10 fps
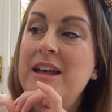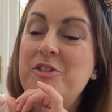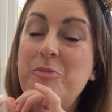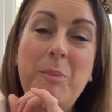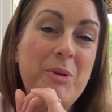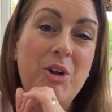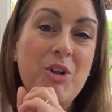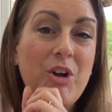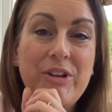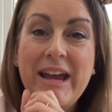They've probably all
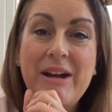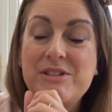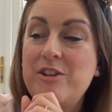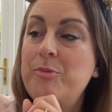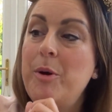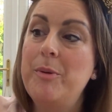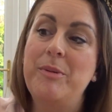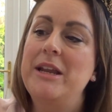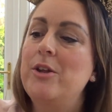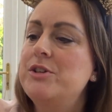gone now, so I've
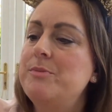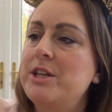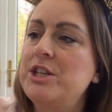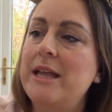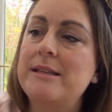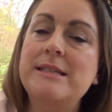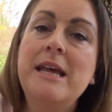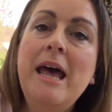probably lost my chance.